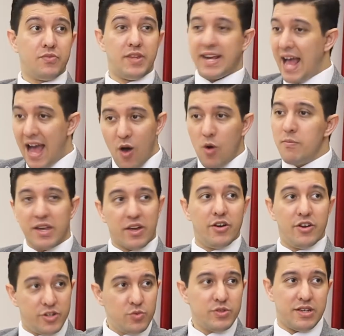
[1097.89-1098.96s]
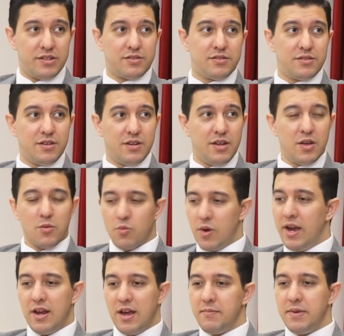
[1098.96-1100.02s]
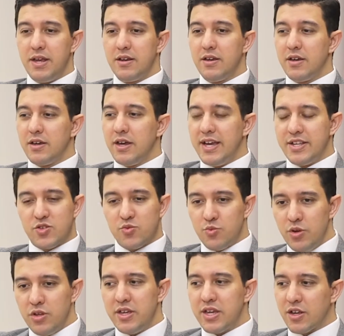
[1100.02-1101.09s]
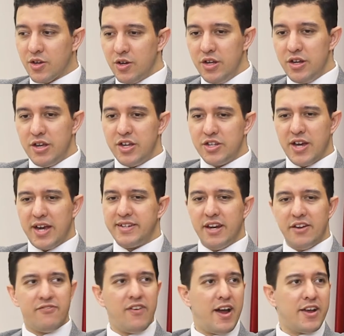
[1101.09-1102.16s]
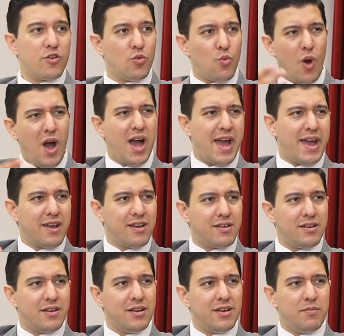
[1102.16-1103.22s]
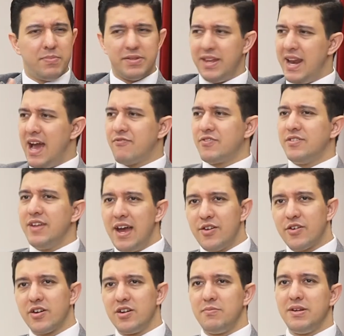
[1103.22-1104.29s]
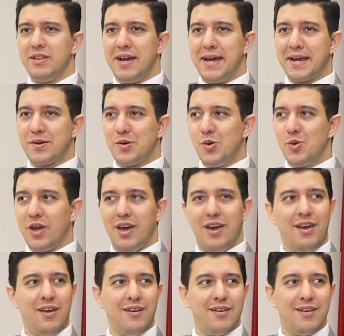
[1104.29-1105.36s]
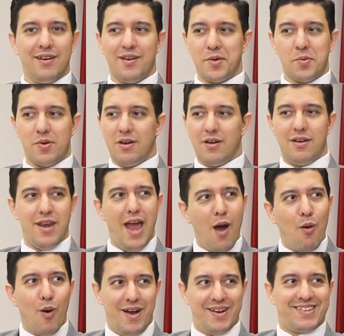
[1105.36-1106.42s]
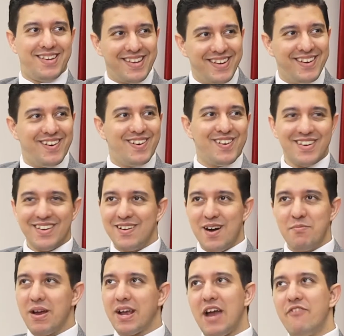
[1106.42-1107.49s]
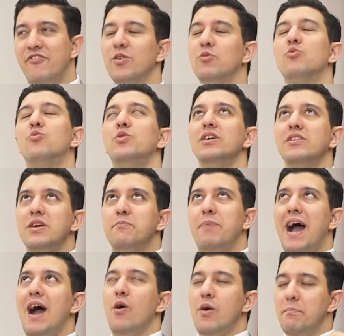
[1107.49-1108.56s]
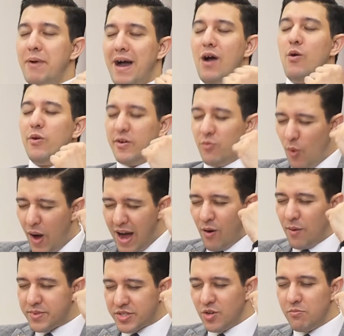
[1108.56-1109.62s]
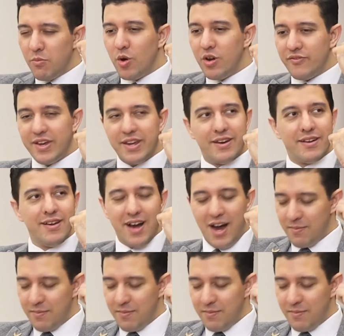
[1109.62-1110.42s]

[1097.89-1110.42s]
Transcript: Like, how am I going to do this? Right? I mean, it's really good to identify your why, but then after that, you're going to be like, okay, now what? I'm like, I feel really empowered. Wow, I'm so motivated.